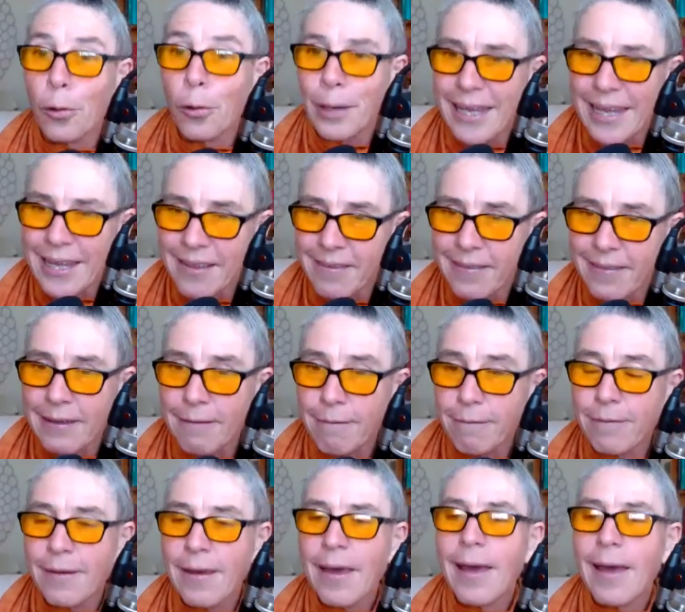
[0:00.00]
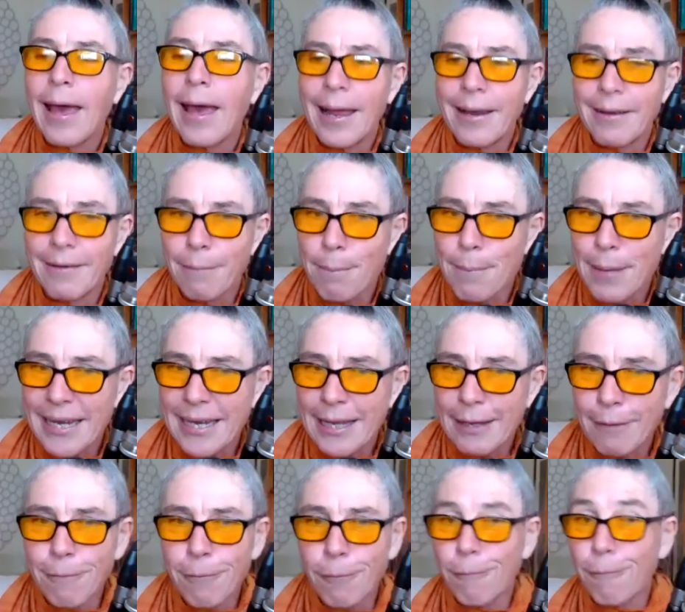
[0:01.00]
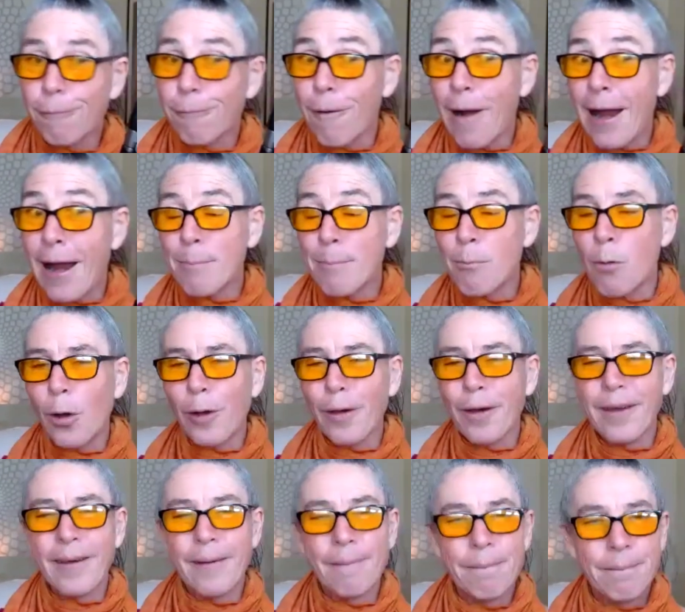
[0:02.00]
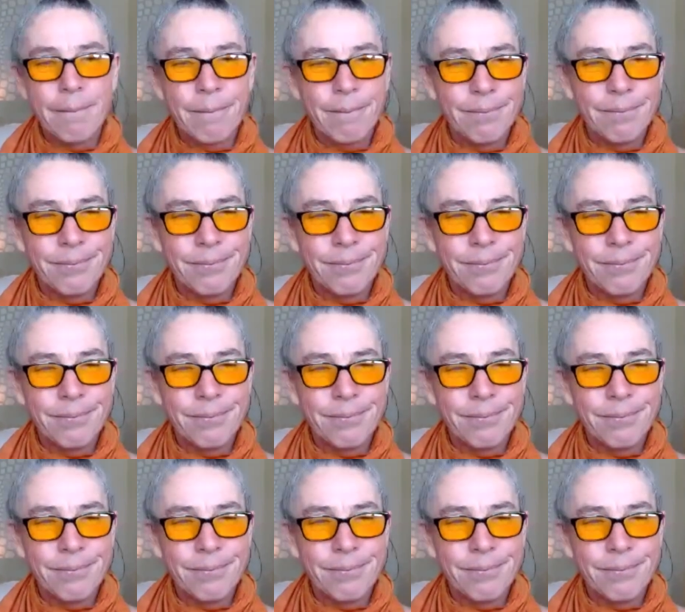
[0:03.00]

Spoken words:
cohesive and meaningful framework.